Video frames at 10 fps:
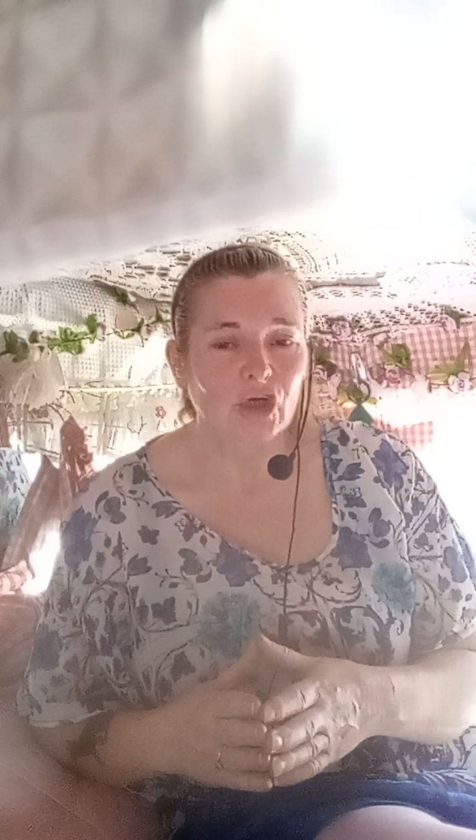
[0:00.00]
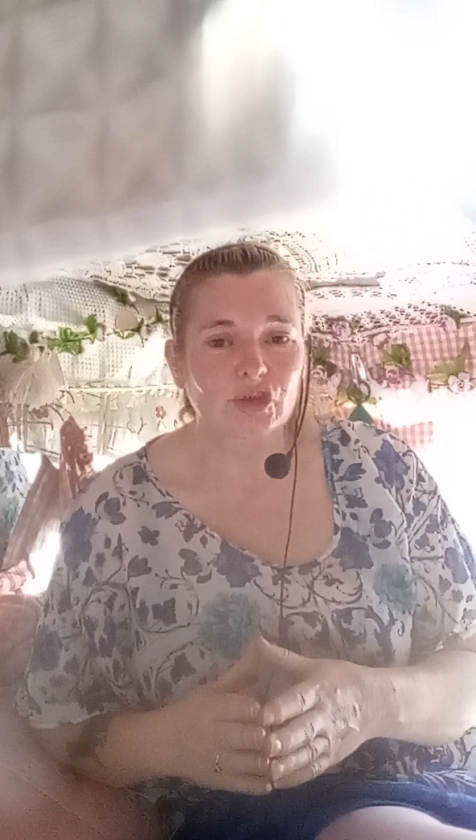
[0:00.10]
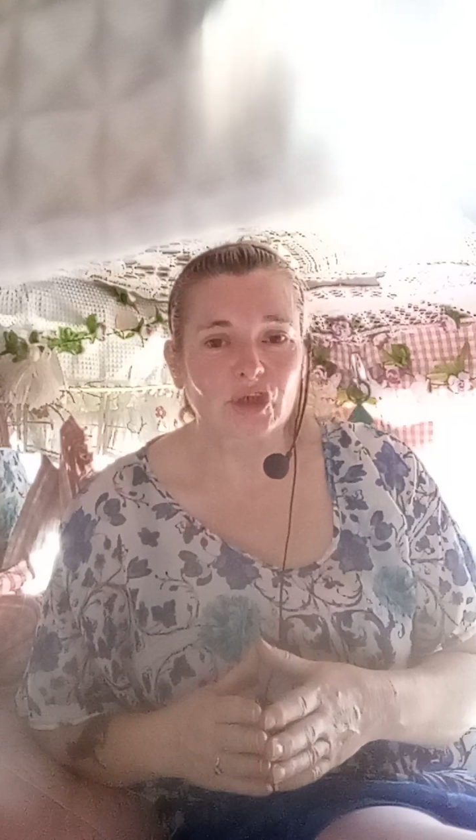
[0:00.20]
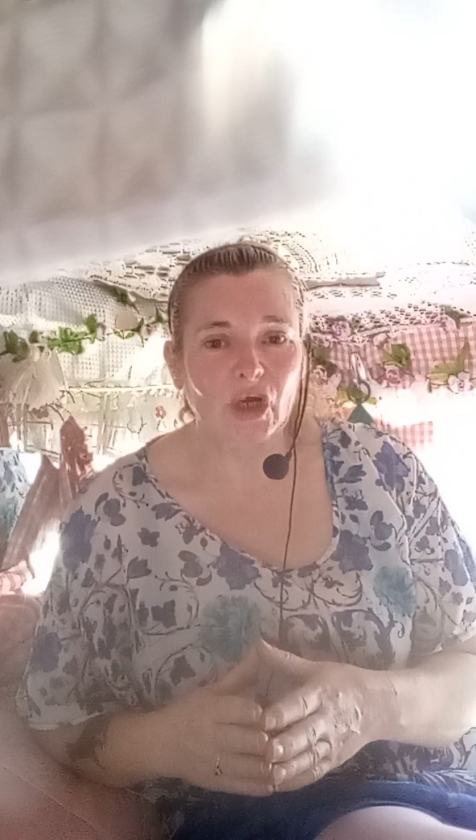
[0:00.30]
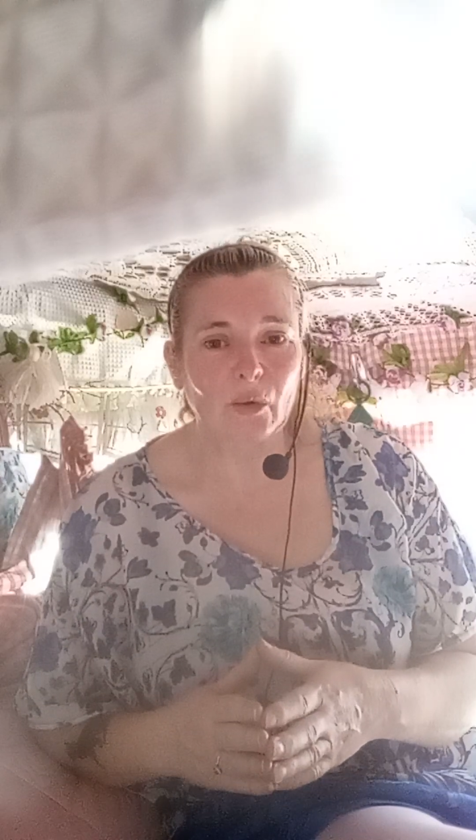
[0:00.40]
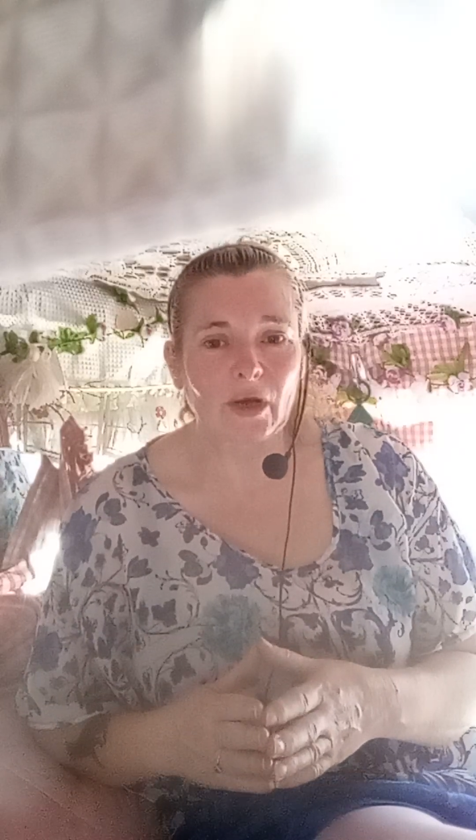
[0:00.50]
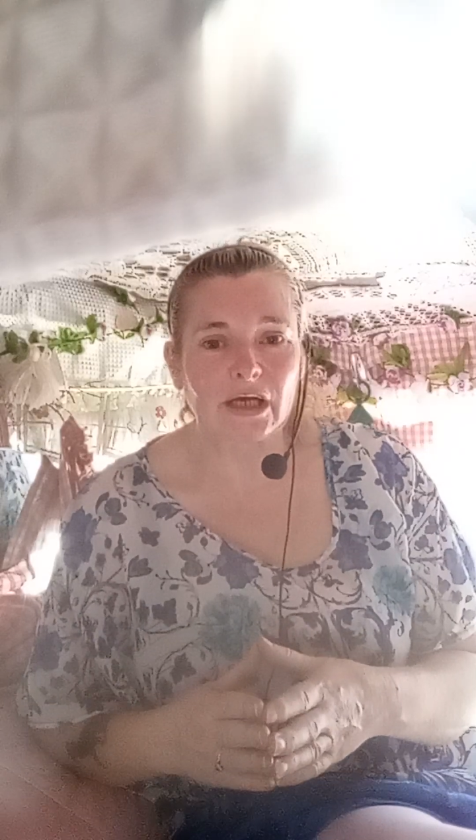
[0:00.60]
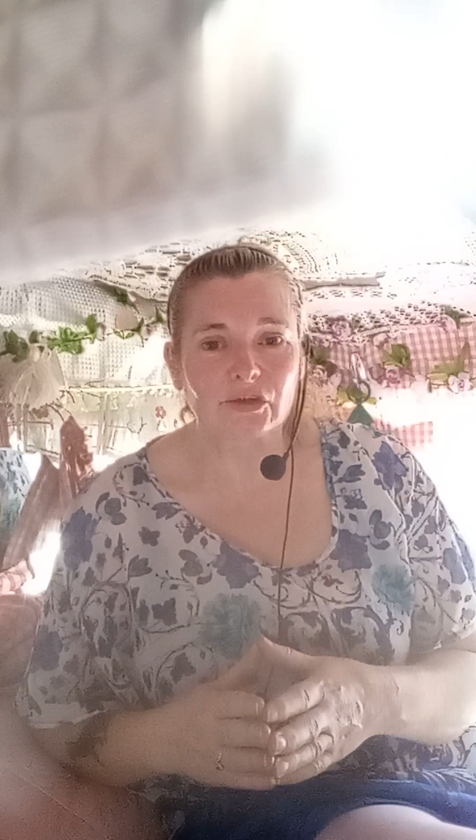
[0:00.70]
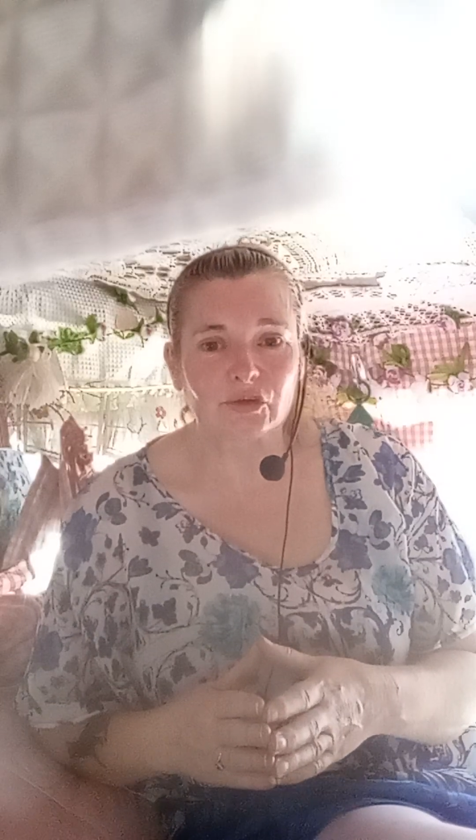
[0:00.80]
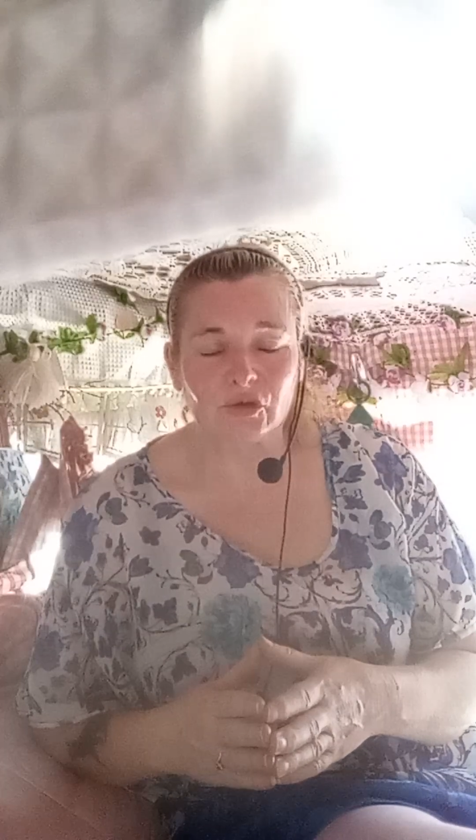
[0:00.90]
So
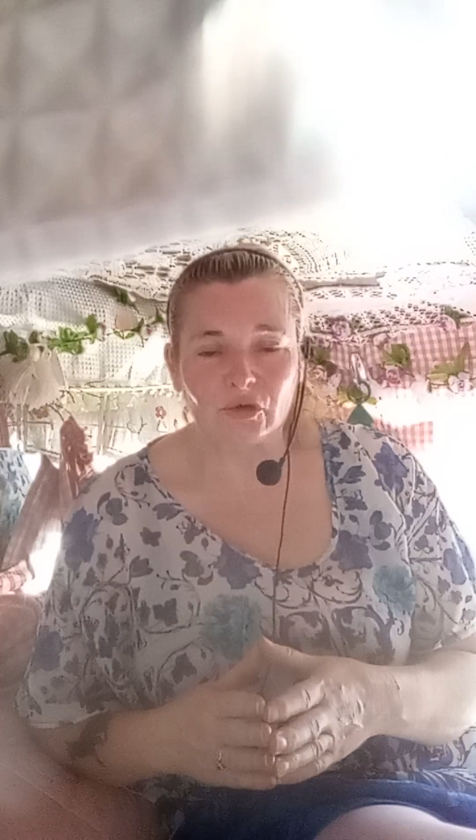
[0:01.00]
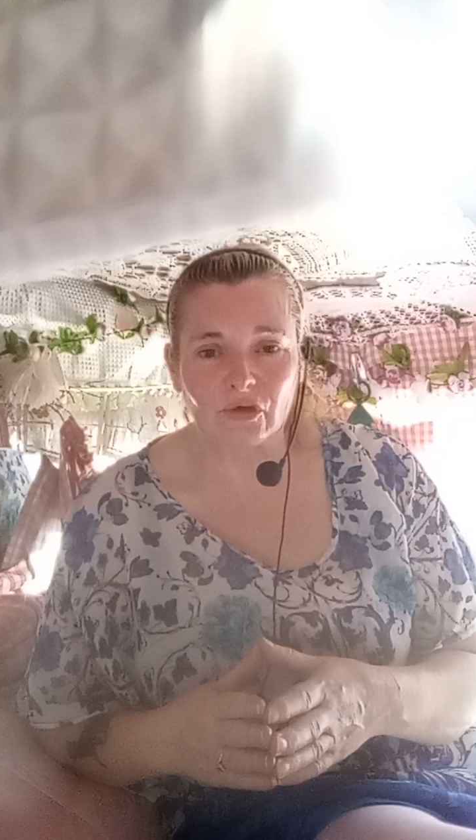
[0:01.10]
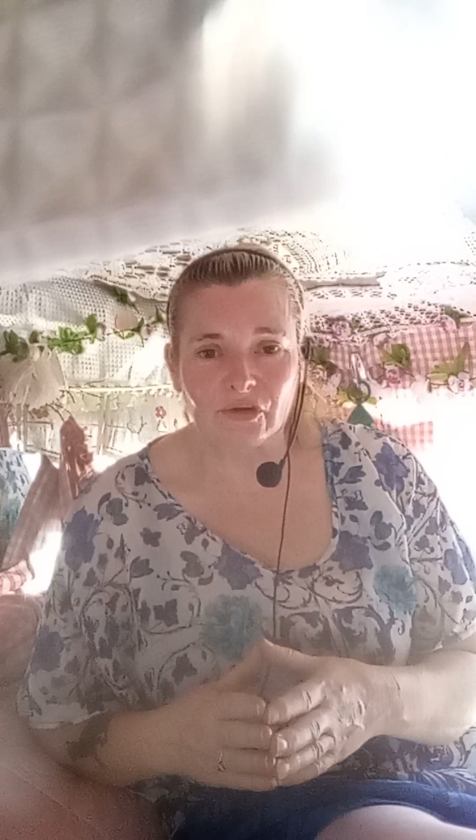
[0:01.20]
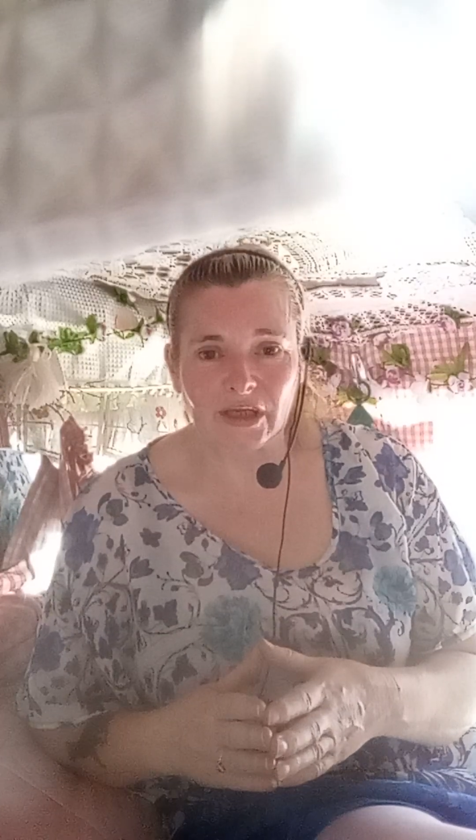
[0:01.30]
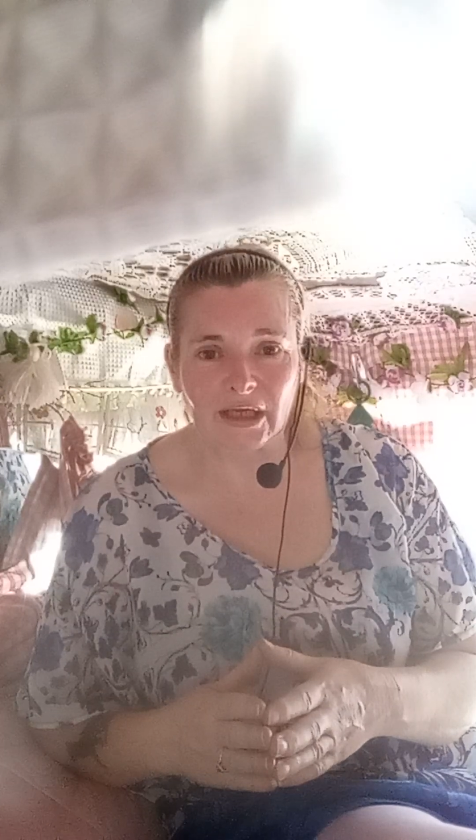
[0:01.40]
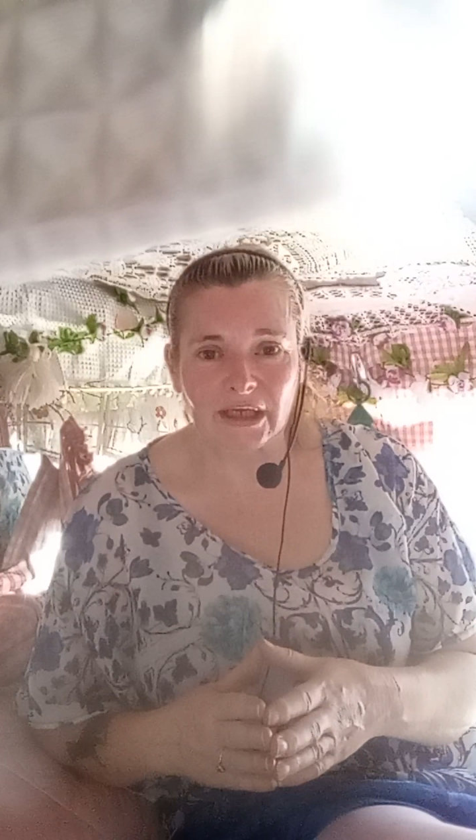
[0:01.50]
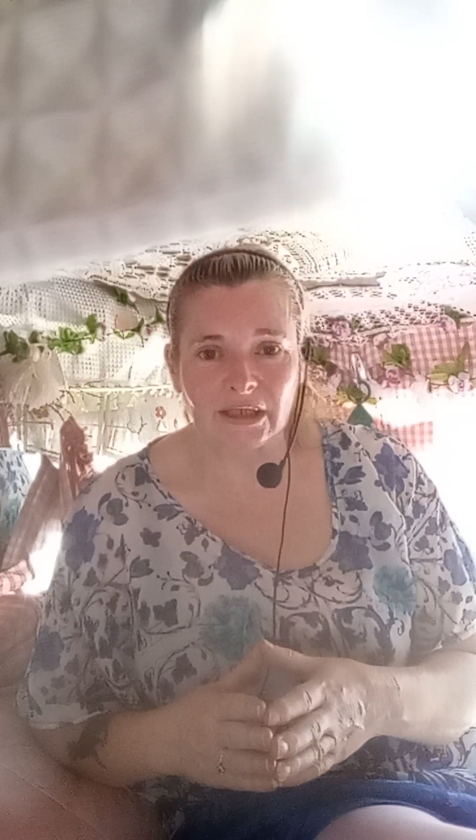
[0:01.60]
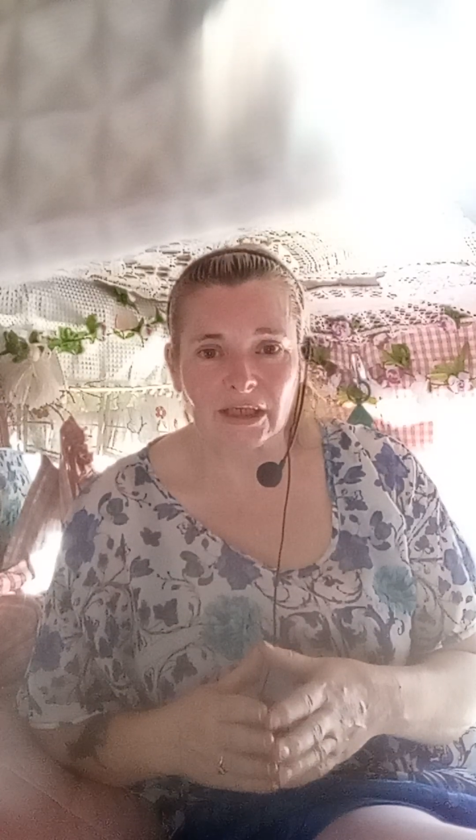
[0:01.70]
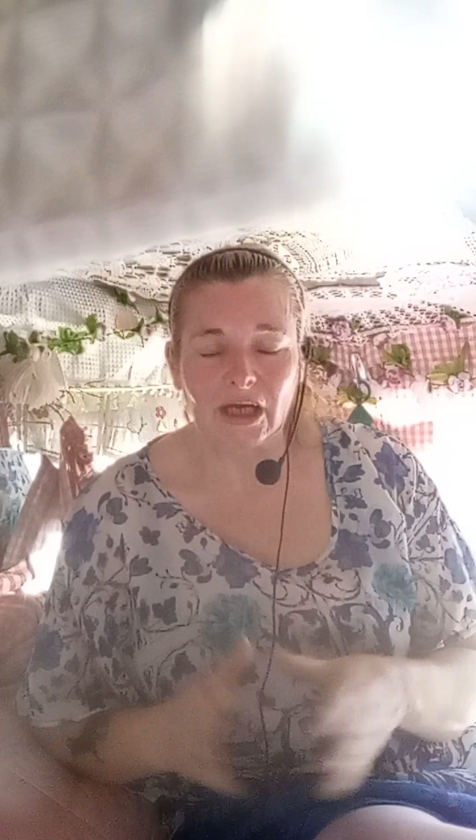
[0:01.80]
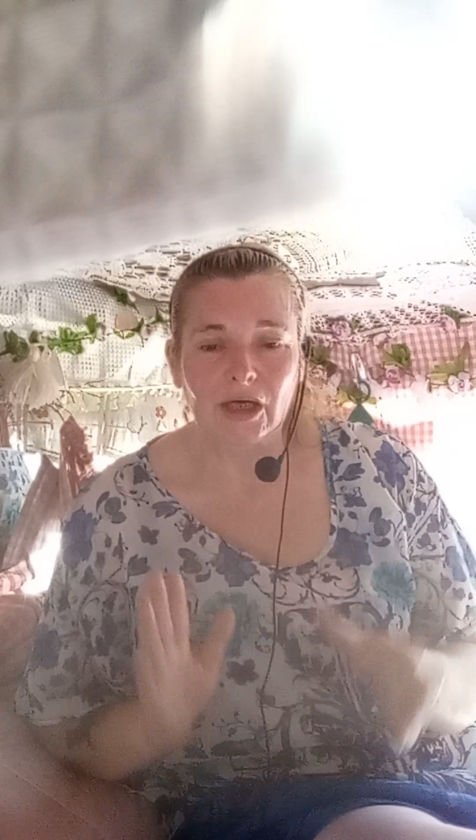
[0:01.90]
until then,